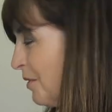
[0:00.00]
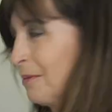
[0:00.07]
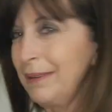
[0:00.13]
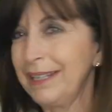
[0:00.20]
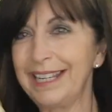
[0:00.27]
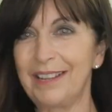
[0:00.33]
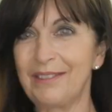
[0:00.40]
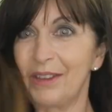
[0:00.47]
Cool
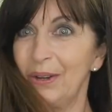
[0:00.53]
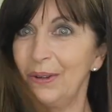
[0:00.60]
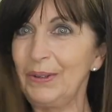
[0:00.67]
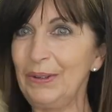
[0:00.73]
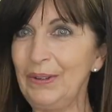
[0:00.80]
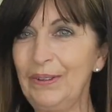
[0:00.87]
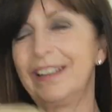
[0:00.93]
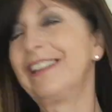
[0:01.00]
me down.
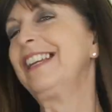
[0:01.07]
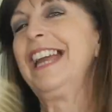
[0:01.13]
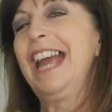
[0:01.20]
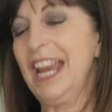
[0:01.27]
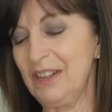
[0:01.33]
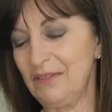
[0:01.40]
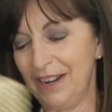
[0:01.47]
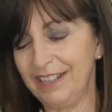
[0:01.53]
Ooh.
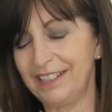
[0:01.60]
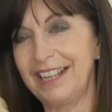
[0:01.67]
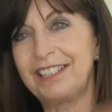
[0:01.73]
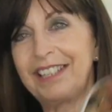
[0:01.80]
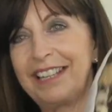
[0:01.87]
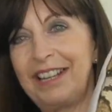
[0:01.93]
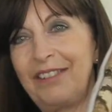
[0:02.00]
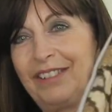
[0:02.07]
Anyway,
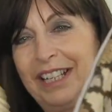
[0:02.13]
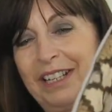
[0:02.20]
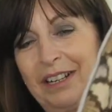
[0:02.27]
that's a lovely